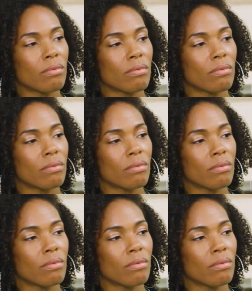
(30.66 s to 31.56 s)

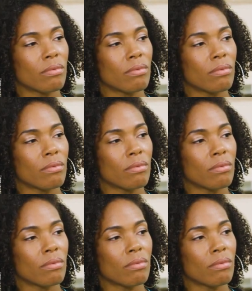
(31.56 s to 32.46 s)

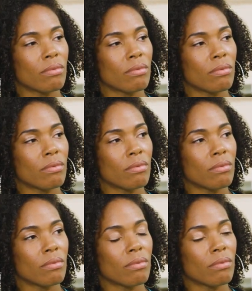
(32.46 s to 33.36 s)

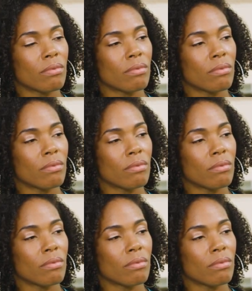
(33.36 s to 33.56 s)
This person isn't speaking.